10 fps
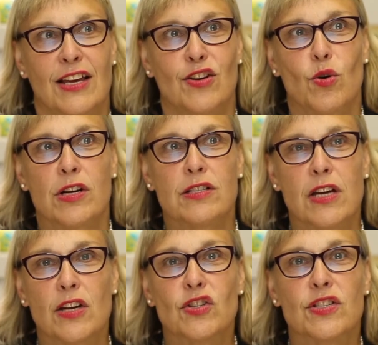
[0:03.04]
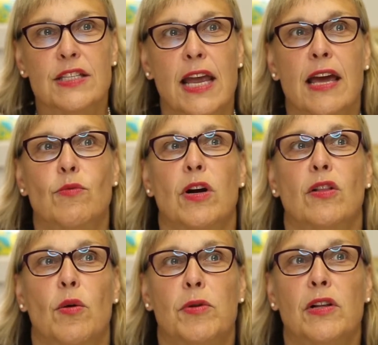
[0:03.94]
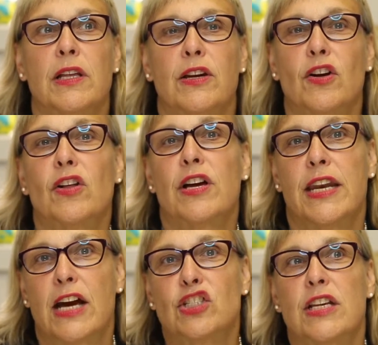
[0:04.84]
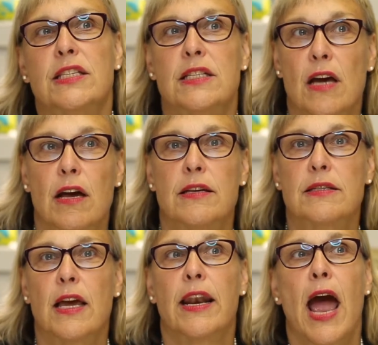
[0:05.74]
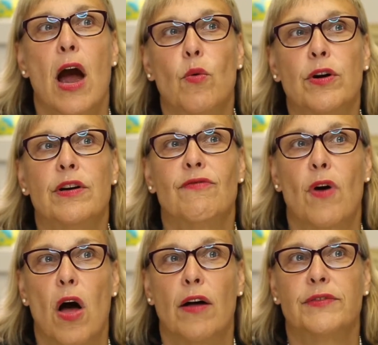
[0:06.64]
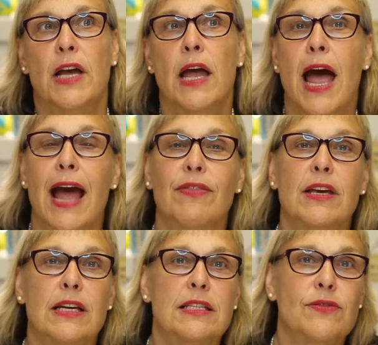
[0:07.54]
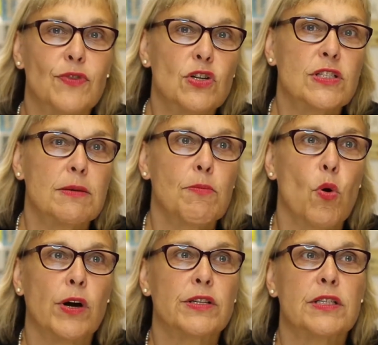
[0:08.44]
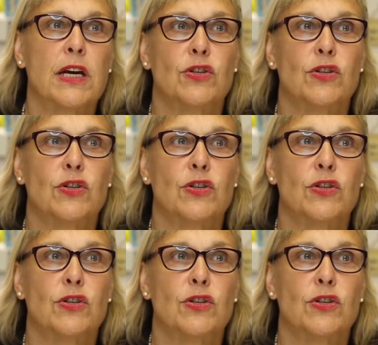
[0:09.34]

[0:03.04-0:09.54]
In order to understand what Global Clinical Connections does and how we're involved, I think it's first important to